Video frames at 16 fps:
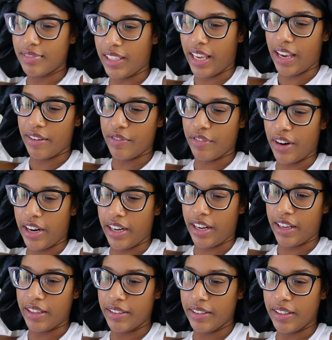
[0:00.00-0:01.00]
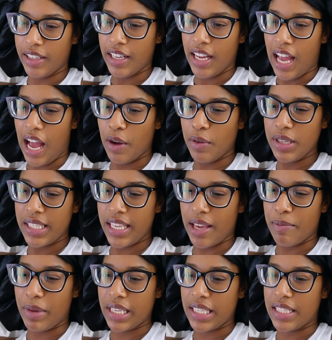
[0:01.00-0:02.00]
Yeah, Friday. I always
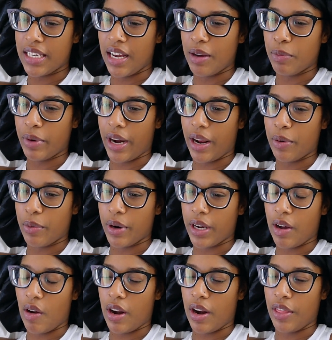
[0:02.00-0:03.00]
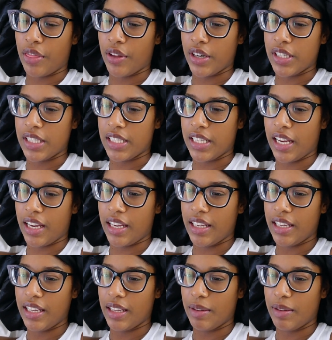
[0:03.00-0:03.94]
get mixed up when I work on a Thursday